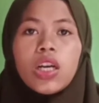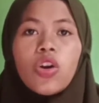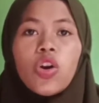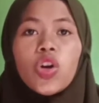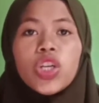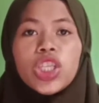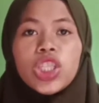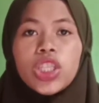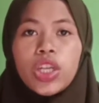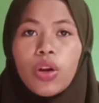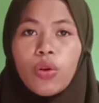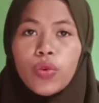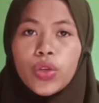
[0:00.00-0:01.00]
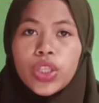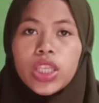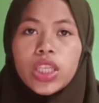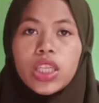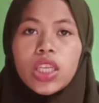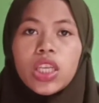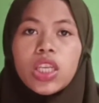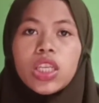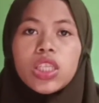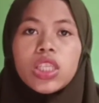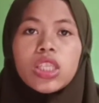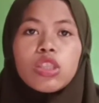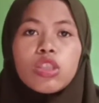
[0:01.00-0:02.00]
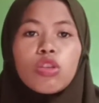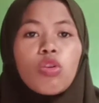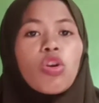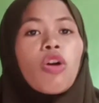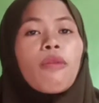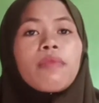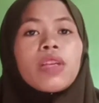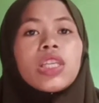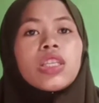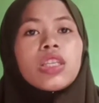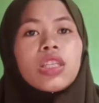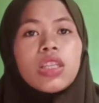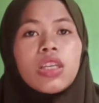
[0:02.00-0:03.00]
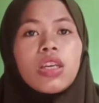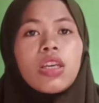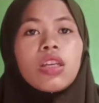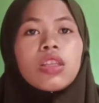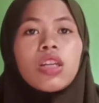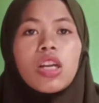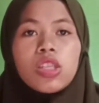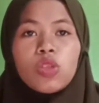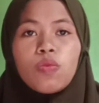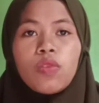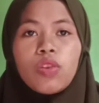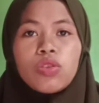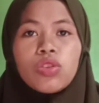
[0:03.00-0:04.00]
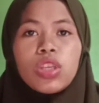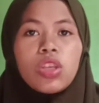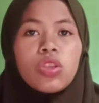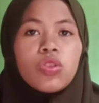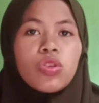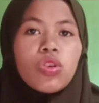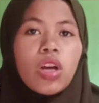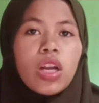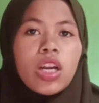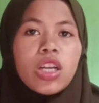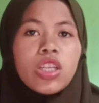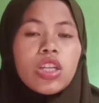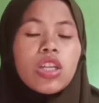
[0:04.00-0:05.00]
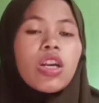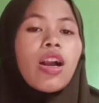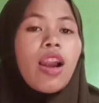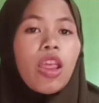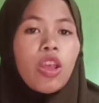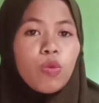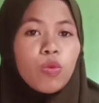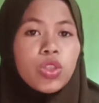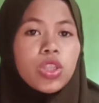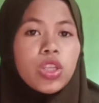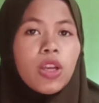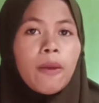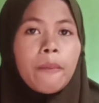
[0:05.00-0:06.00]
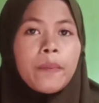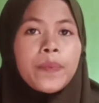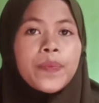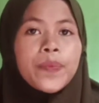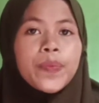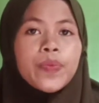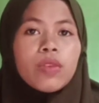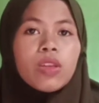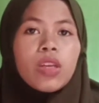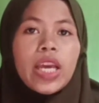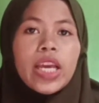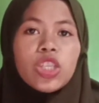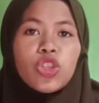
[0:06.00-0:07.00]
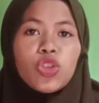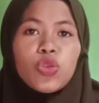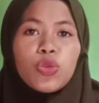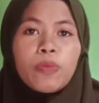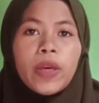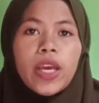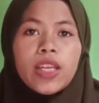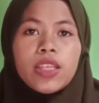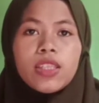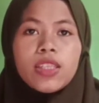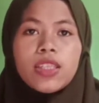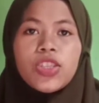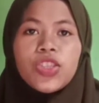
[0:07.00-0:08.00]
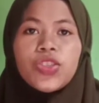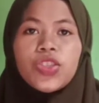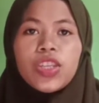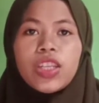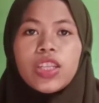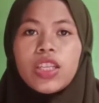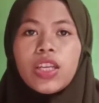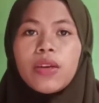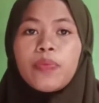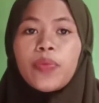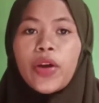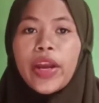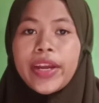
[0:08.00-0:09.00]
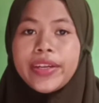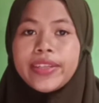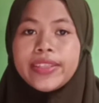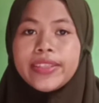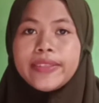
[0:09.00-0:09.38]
original word is so completely transfused into another language as to be as distinctly apprehended